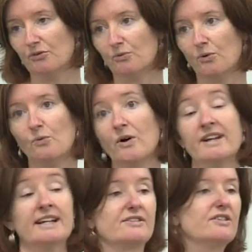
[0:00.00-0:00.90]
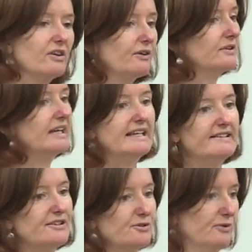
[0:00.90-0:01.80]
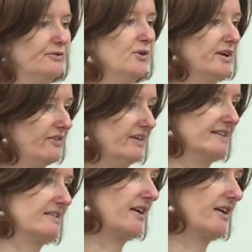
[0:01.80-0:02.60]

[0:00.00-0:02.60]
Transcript: What next? Easy to avoid things